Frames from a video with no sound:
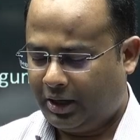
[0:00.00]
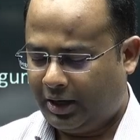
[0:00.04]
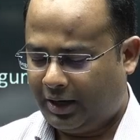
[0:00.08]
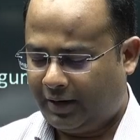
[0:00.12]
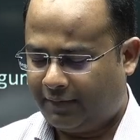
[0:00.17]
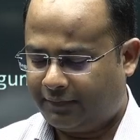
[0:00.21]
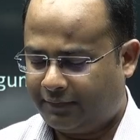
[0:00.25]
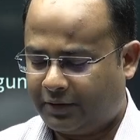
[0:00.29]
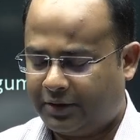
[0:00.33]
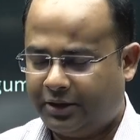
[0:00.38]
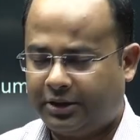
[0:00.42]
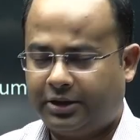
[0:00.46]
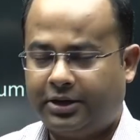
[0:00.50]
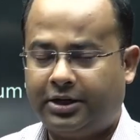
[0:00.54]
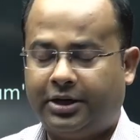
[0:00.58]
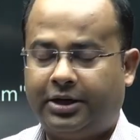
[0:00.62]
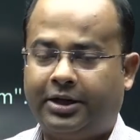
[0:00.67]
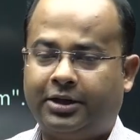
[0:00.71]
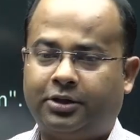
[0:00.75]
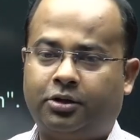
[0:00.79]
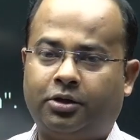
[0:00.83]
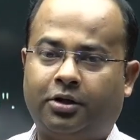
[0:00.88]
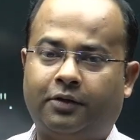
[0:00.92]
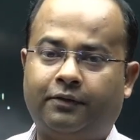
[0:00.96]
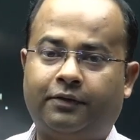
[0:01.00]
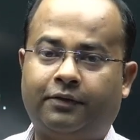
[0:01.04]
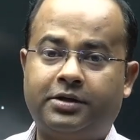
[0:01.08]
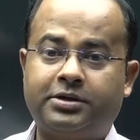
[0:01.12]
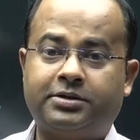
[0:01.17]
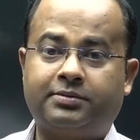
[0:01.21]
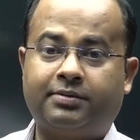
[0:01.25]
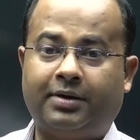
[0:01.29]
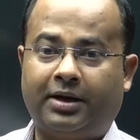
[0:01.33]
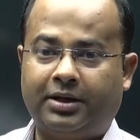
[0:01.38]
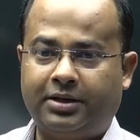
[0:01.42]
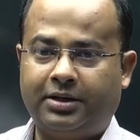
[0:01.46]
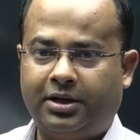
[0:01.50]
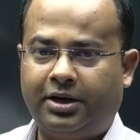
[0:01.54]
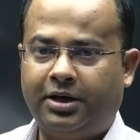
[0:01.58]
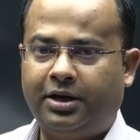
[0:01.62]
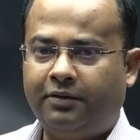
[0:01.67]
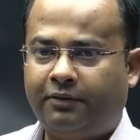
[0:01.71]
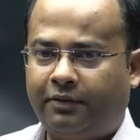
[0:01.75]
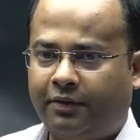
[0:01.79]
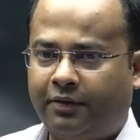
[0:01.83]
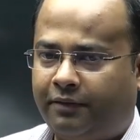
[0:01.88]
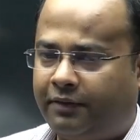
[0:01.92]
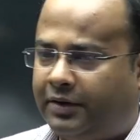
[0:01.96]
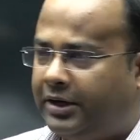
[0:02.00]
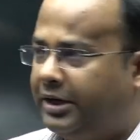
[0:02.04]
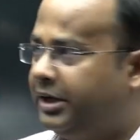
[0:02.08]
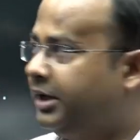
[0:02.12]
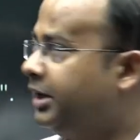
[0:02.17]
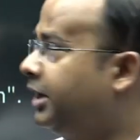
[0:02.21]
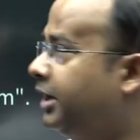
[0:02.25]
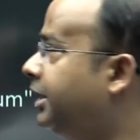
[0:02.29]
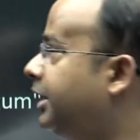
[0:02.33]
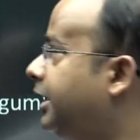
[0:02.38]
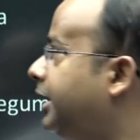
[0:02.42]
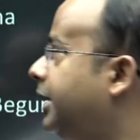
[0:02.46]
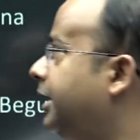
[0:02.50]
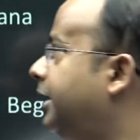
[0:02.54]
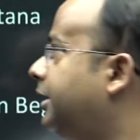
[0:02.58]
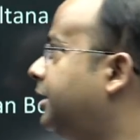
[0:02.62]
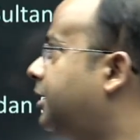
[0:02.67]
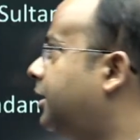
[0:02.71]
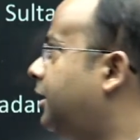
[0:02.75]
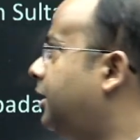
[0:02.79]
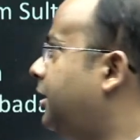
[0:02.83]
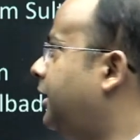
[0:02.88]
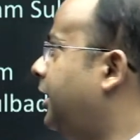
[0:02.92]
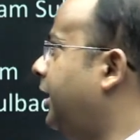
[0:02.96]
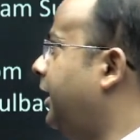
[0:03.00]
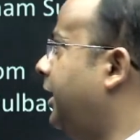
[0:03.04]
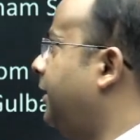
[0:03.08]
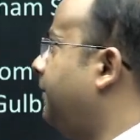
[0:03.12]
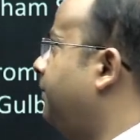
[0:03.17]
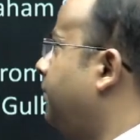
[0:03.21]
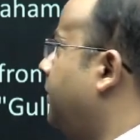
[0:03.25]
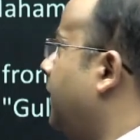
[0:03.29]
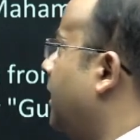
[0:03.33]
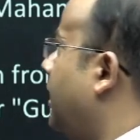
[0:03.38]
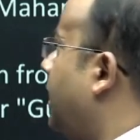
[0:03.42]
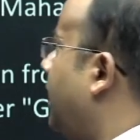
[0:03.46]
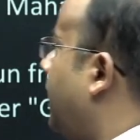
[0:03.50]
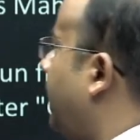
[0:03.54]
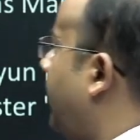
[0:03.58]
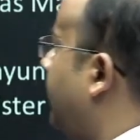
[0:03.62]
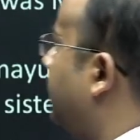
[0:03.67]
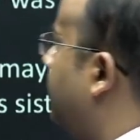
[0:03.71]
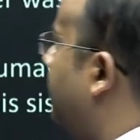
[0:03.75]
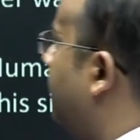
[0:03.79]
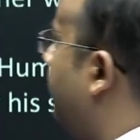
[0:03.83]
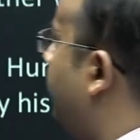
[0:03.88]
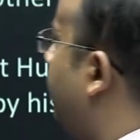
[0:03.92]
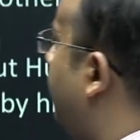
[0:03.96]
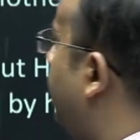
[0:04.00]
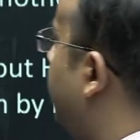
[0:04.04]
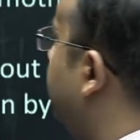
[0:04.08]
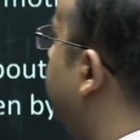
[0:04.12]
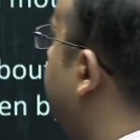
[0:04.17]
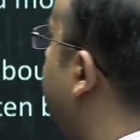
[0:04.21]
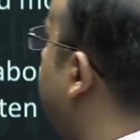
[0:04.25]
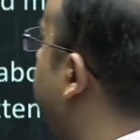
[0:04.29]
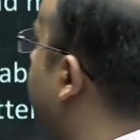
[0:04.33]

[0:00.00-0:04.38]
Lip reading: after the death of his father in 1530, and the father